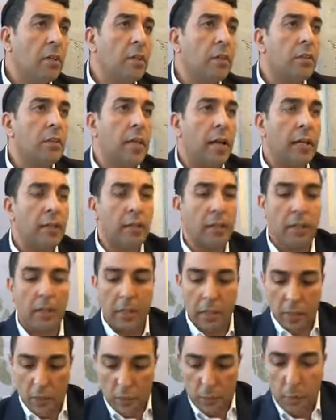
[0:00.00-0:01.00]
that
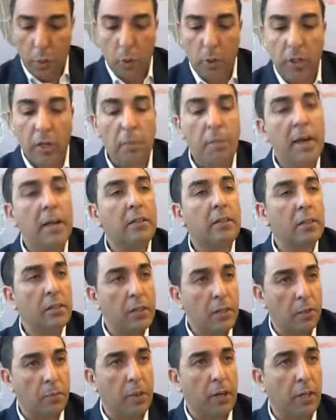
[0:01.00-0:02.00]
is spoken about in
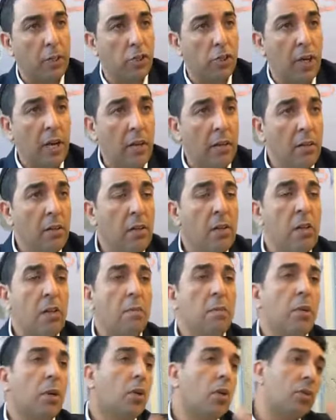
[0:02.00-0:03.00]
this parasha
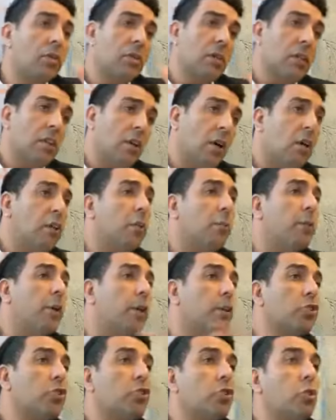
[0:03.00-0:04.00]
because in other
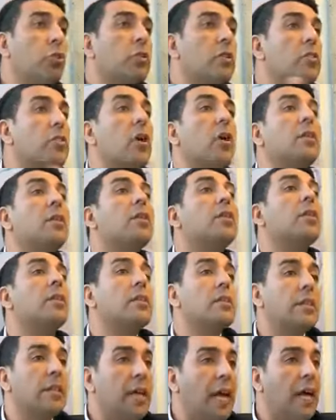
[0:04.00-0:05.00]
parashiyot there's other
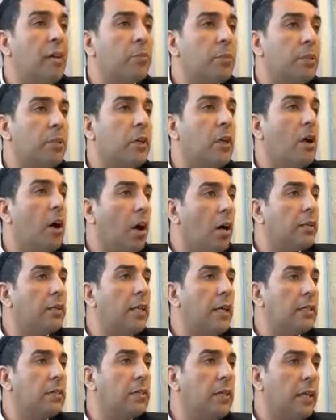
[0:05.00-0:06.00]
things that happen on
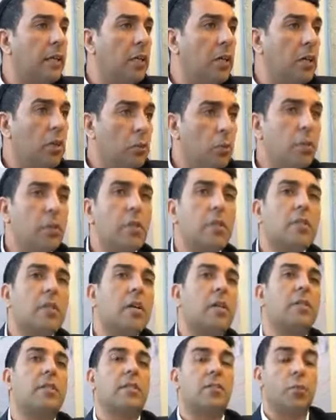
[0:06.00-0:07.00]
that day. We'll
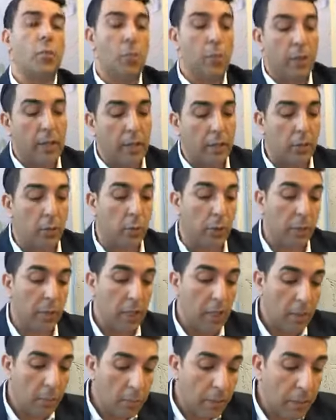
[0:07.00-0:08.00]
discuss it when we get to it.
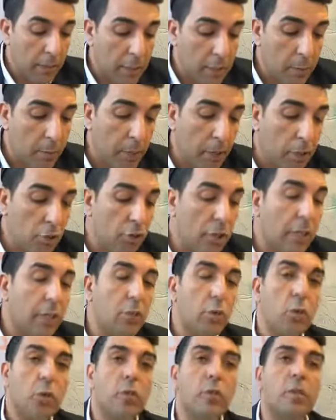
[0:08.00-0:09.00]
But in this parasha it
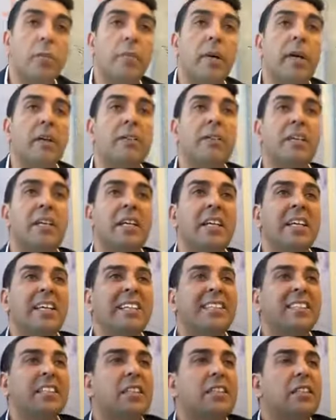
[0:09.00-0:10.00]
talks about
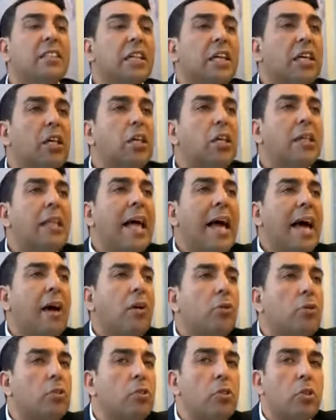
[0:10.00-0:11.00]
that the
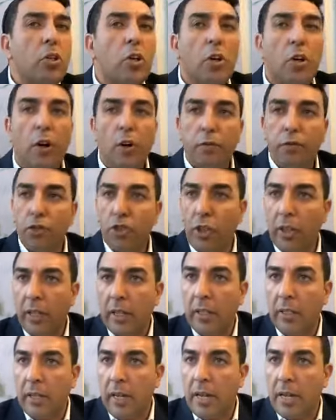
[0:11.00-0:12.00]
clouds of
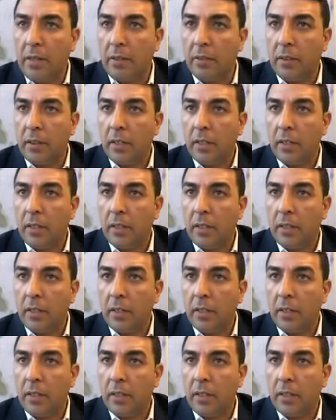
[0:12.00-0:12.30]
Shekhinah,